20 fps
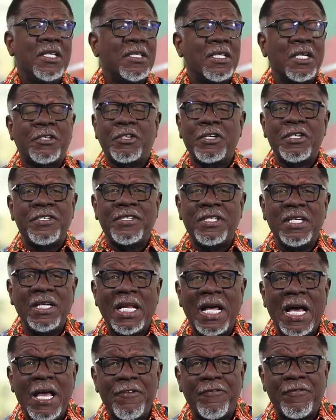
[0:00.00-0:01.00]
The
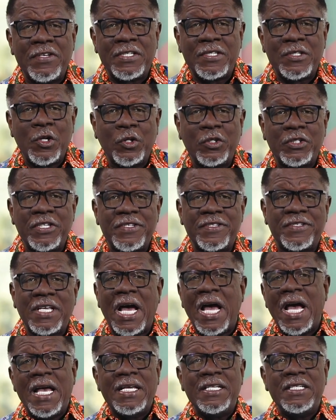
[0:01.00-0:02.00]
Christian life is not
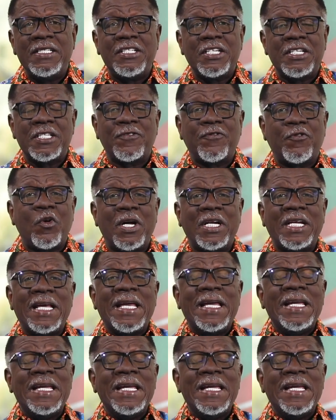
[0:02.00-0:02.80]
designed just for an